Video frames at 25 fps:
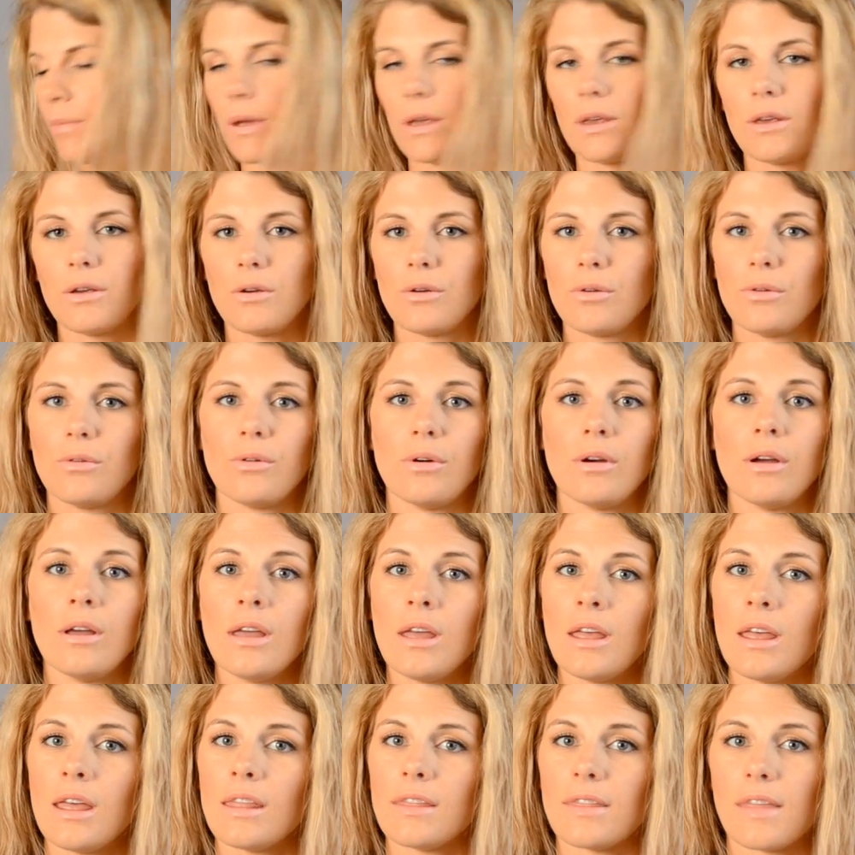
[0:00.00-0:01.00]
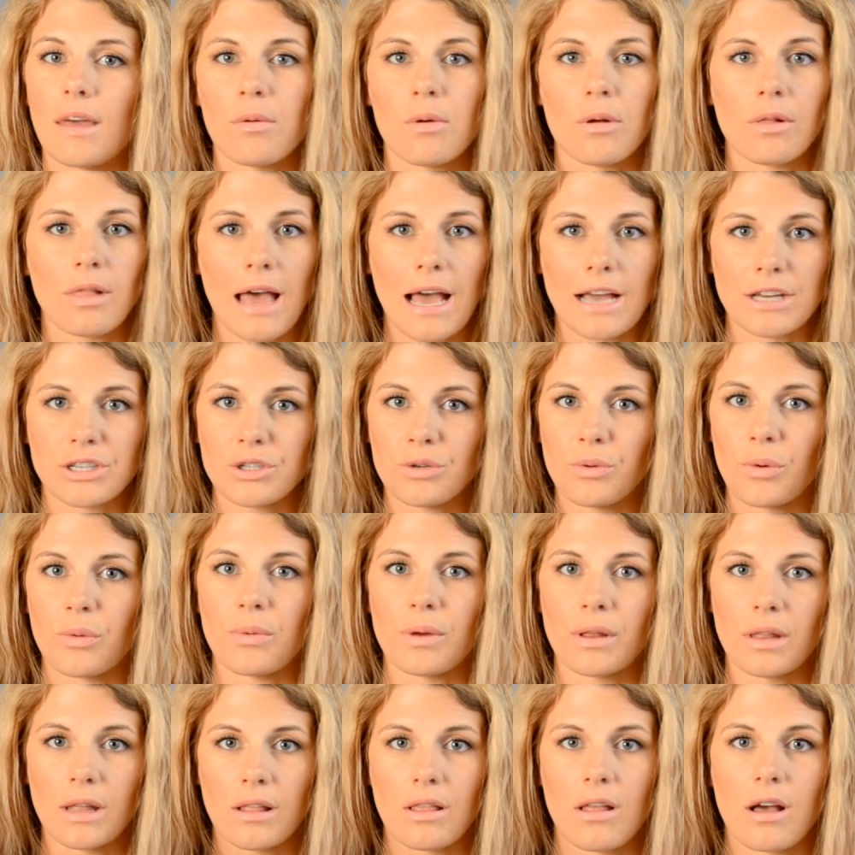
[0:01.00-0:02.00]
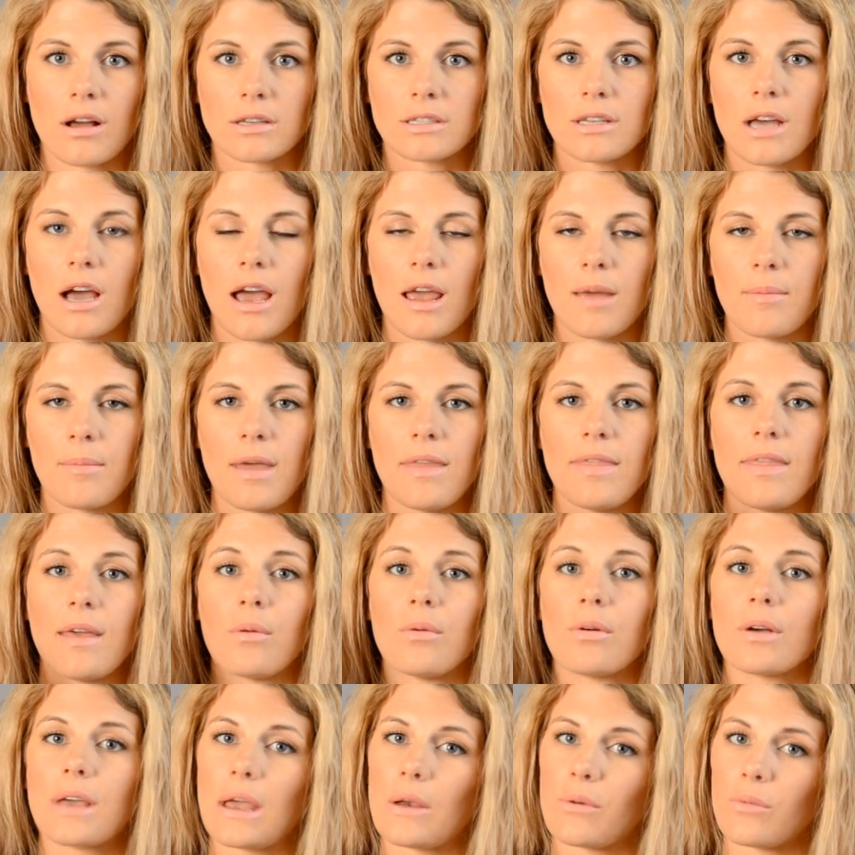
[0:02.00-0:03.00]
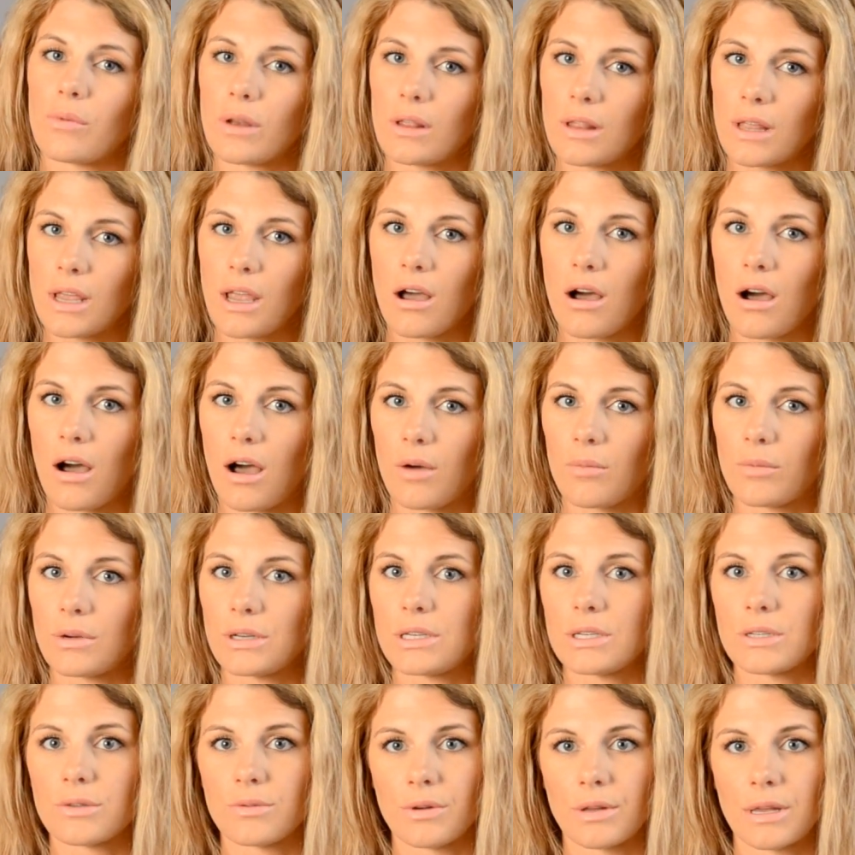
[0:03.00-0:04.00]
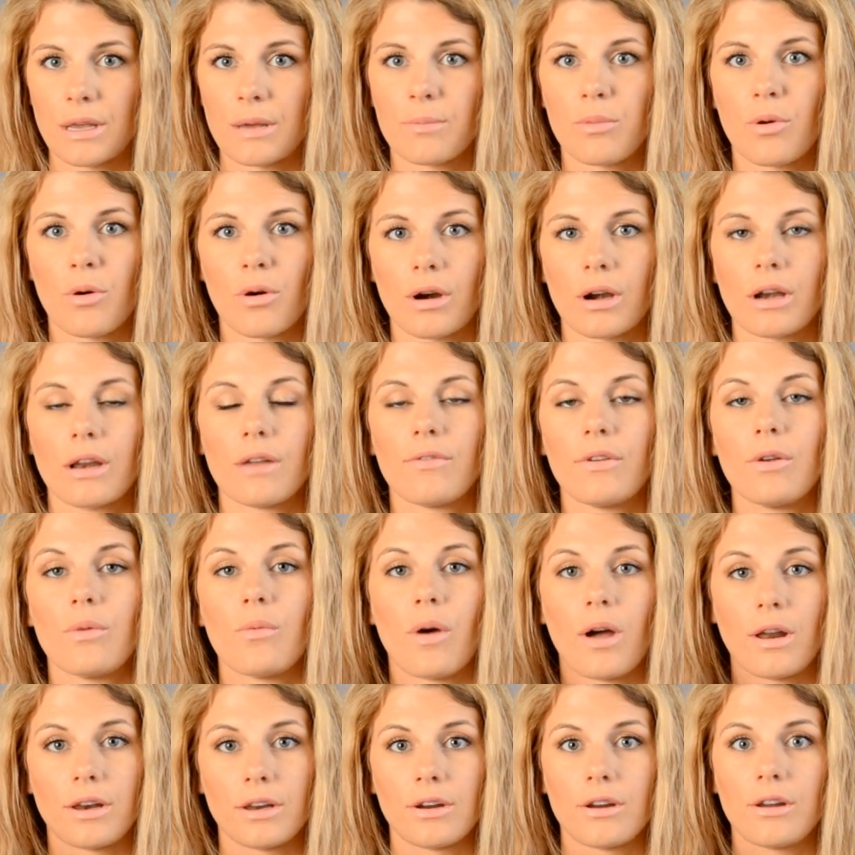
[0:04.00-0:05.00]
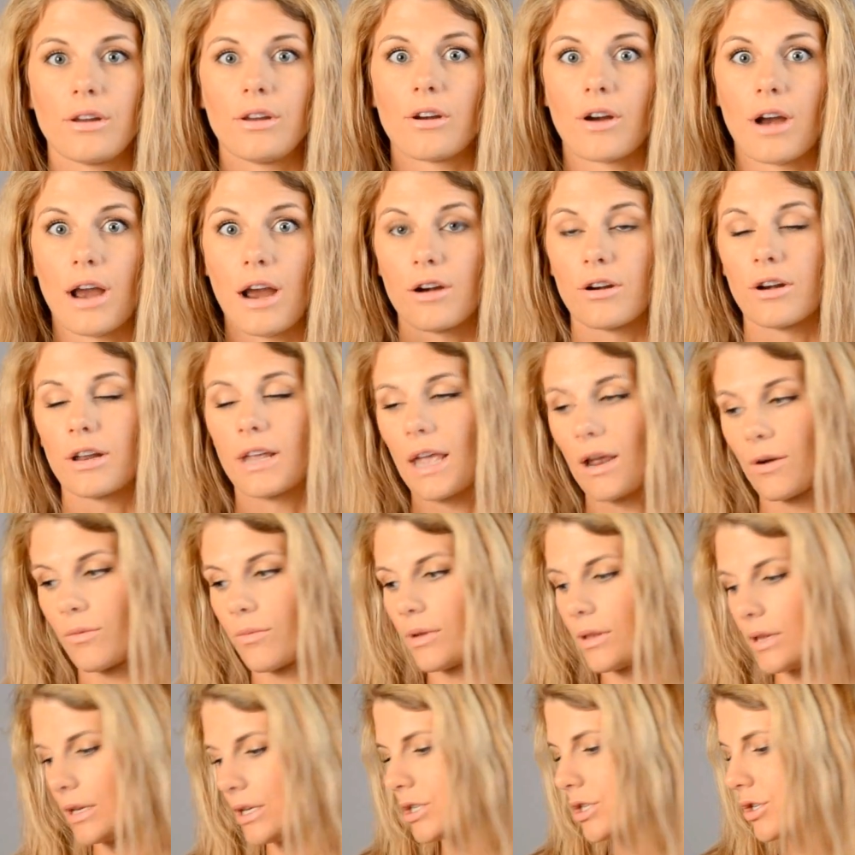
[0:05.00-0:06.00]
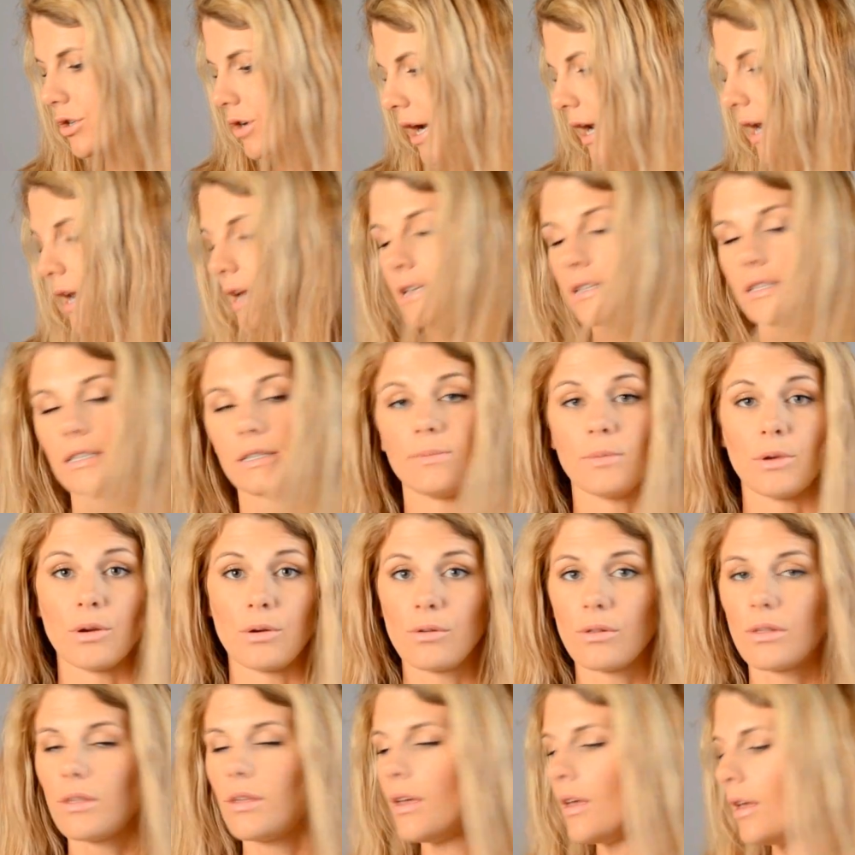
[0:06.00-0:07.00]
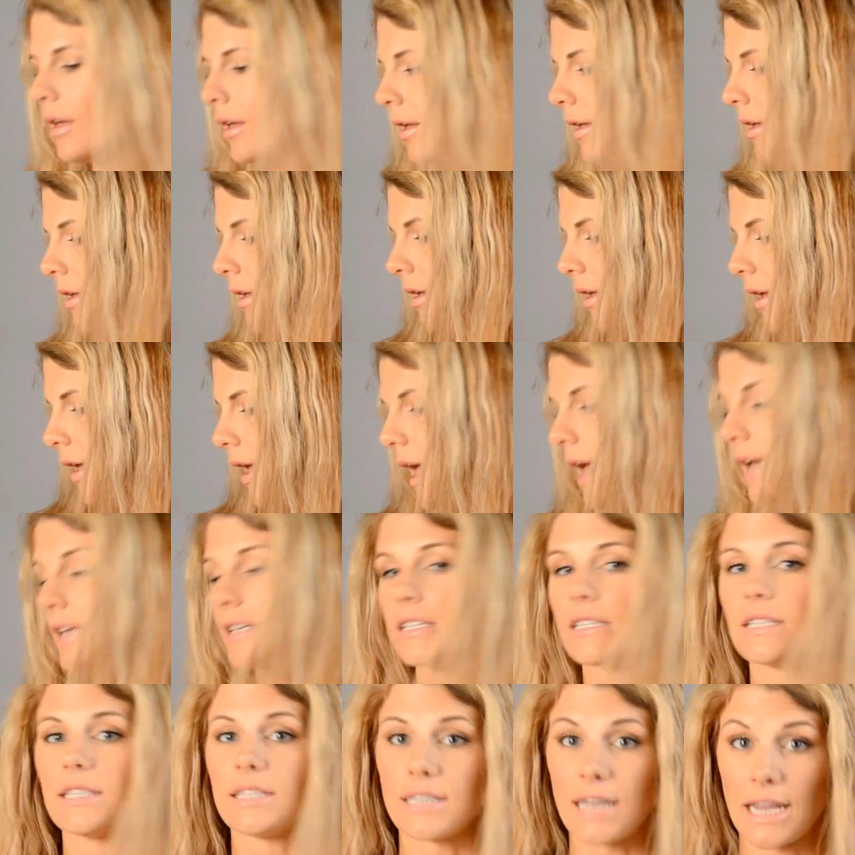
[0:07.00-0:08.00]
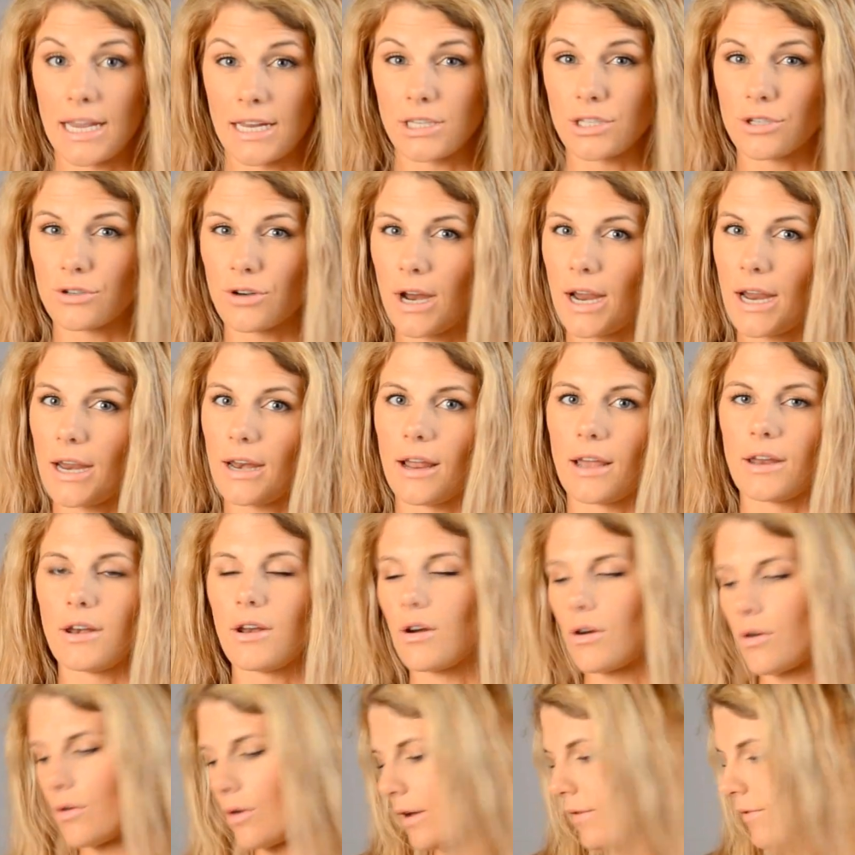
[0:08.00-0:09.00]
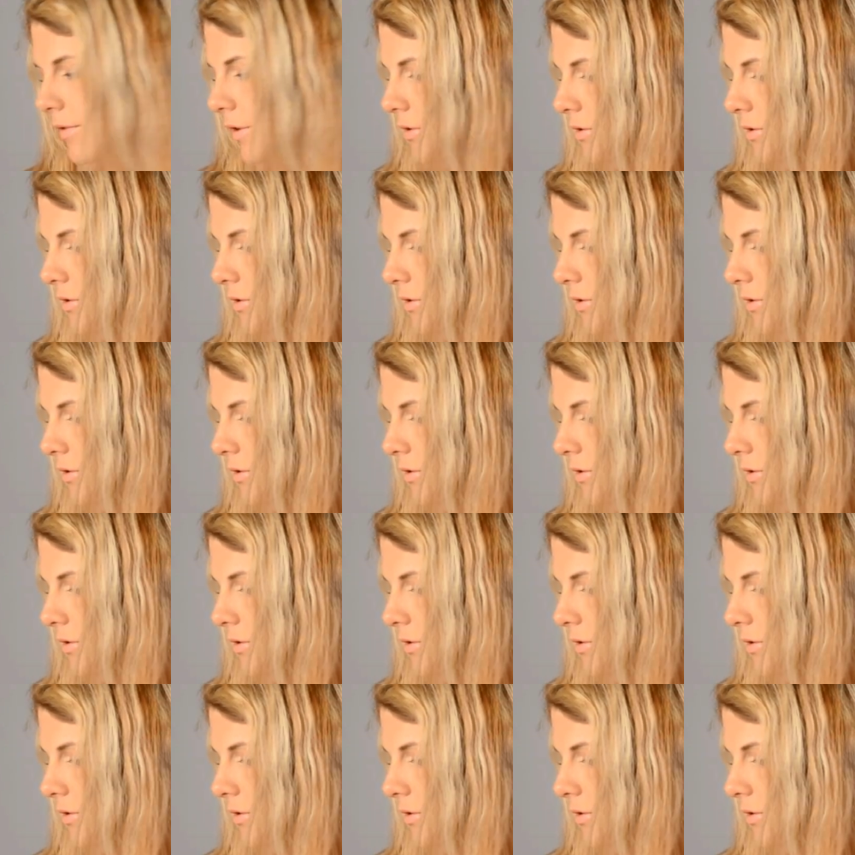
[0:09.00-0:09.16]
but they will last you a really long time, and they will get really hot, which is really important if you want your hair to get really straight and smooth and to stay straight. I know I've